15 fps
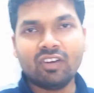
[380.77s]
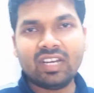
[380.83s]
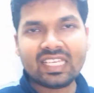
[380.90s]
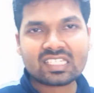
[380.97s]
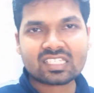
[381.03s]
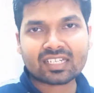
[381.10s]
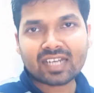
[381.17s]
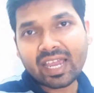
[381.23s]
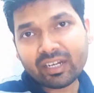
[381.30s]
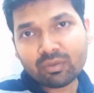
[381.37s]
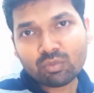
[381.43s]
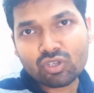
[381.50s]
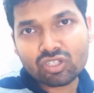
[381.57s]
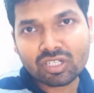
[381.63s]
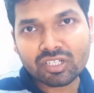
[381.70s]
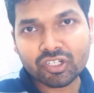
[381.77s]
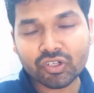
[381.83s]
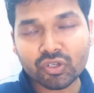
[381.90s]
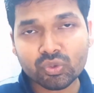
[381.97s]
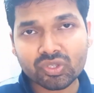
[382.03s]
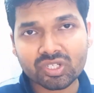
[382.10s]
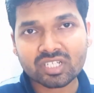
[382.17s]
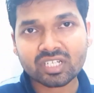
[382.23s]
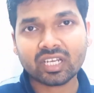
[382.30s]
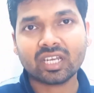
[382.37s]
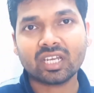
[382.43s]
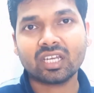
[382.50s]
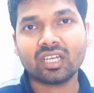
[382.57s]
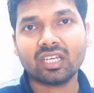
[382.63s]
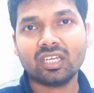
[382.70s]
Release 9 was introduced
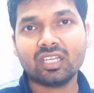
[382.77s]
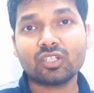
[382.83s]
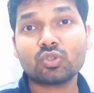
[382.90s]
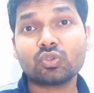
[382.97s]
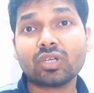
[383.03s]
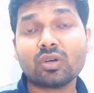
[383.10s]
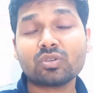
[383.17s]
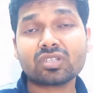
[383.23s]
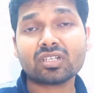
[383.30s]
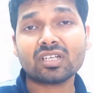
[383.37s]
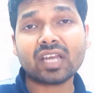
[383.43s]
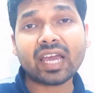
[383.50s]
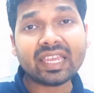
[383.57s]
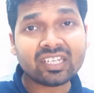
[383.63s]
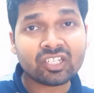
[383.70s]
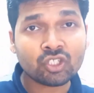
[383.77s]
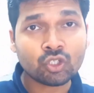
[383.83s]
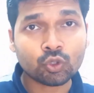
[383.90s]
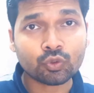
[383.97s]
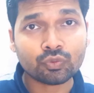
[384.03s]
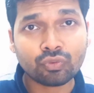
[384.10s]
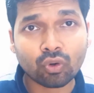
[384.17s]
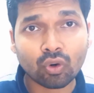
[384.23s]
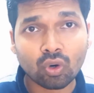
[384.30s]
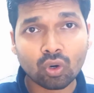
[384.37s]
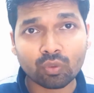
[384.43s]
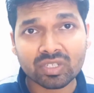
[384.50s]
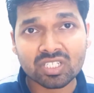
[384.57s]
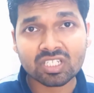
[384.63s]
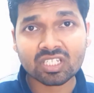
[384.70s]
in 2009 Q4,
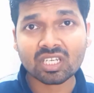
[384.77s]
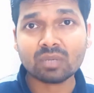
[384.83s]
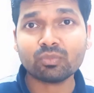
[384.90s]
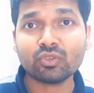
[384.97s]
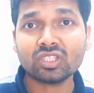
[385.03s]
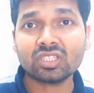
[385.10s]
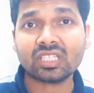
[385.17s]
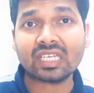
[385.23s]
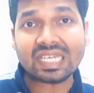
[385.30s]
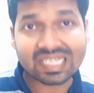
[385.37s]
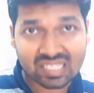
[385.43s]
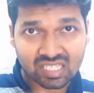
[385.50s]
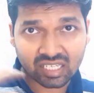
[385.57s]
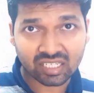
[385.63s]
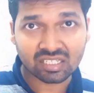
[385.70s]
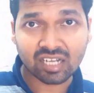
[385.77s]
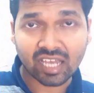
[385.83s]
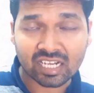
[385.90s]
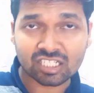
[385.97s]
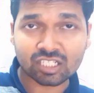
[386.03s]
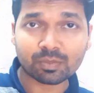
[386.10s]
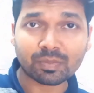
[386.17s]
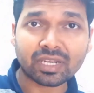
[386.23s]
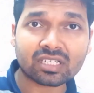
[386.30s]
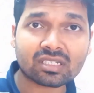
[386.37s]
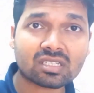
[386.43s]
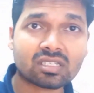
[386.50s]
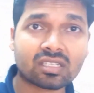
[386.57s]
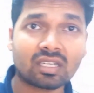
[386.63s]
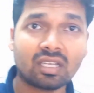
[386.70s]
which came with SA
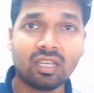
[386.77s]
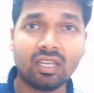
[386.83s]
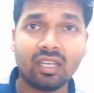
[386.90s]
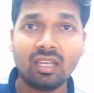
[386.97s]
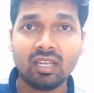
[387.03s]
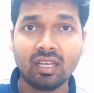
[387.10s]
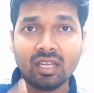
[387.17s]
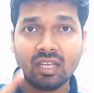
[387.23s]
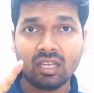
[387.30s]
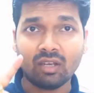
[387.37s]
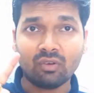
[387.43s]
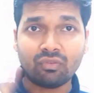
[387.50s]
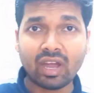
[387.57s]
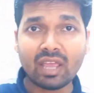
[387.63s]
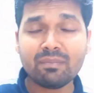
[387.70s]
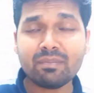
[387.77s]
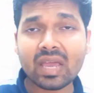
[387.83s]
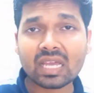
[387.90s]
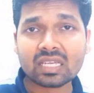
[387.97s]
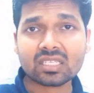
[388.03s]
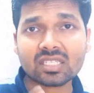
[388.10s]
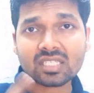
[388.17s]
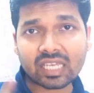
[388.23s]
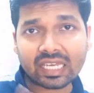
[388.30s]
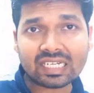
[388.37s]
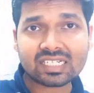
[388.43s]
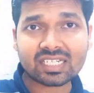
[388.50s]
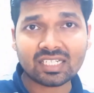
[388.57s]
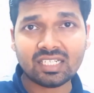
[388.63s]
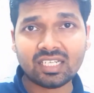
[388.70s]
enhancements, WiMAX,
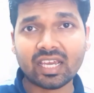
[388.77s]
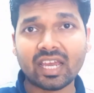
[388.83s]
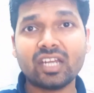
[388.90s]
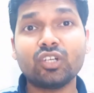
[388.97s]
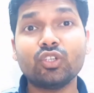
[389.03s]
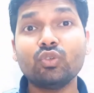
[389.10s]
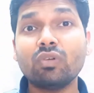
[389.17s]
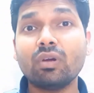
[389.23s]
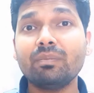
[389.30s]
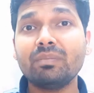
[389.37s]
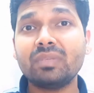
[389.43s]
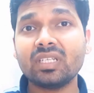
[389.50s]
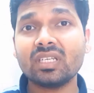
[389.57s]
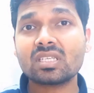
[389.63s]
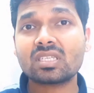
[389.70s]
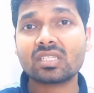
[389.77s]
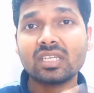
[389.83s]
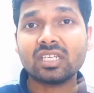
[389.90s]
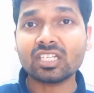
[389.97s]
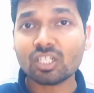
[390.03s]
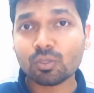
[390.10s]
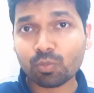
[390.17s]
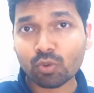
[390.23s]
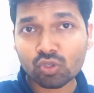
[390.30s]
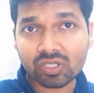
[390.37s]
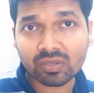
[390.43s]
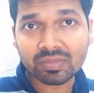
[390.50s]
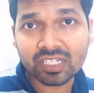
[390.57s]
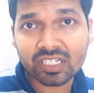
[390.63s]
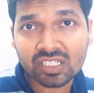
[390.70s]
LT and UMTS
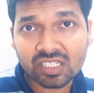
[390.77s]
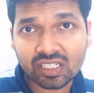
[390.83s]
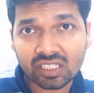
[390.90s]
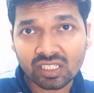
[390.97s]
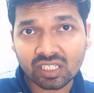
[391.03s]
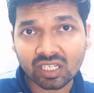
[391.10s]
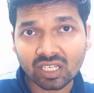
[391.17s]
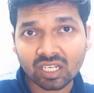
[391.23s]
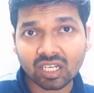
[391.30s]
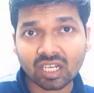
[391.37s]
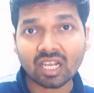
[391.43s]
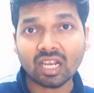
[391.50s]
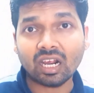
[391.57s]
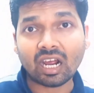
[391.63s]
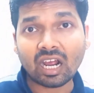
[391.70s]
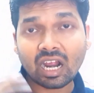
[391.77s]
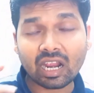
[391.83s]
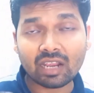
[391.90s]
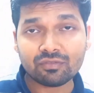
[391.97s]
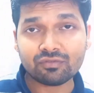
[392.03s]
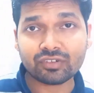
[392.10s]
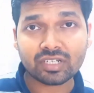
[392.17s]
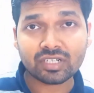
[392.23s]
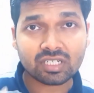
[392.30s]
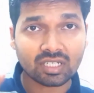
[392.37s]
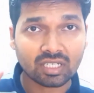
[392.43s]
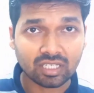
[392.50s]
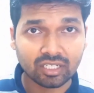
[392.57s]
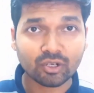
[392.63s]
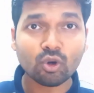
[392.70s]
interportability,
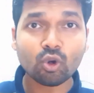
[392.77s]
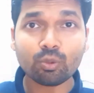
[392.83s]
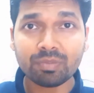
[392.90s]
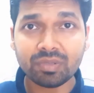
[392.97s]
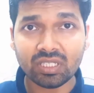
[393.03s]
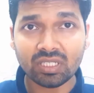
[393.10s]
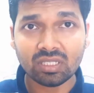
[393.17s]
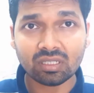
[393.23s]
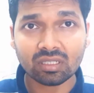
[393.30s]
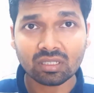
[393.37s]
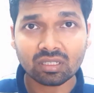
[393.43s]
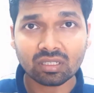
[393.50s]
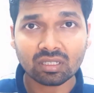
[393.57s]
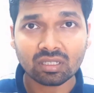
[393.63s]
hybrid eNode B.